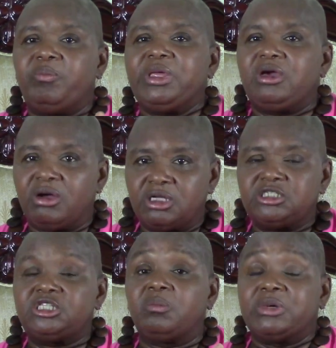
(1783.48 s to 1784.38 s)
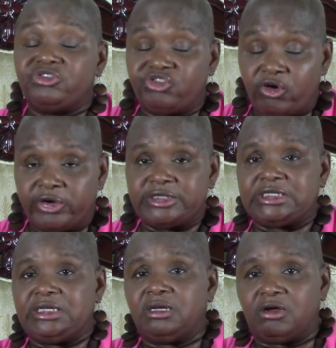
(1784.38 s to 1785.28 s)
Because the
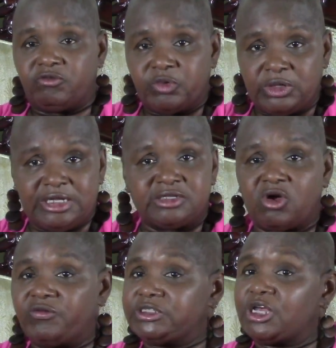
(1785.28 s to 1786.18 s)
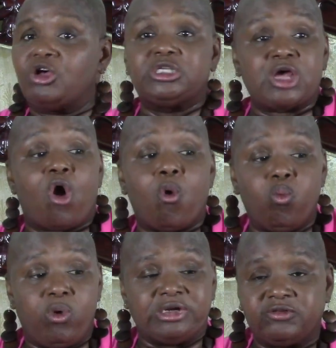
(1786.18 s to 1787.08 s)
majority of police officers are
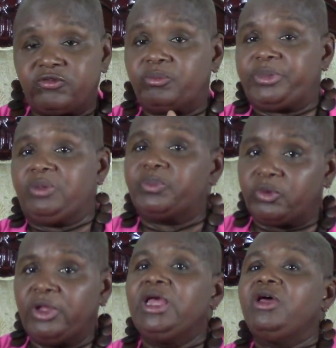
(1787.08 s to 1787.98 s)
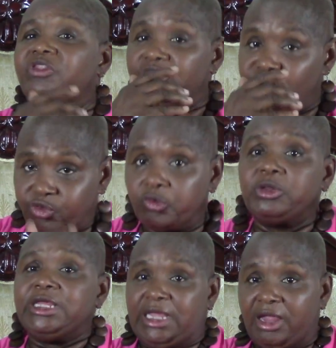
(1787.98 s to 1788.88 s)
wonderful people that
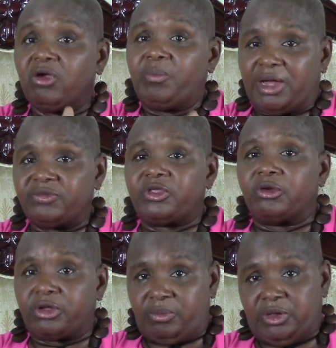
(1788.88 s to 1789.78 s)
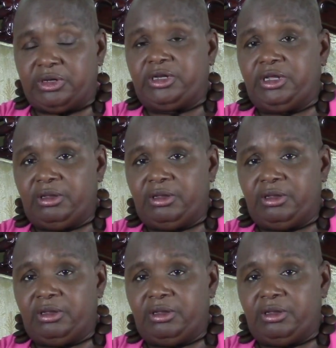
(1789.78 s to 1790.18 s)
truly care about their community.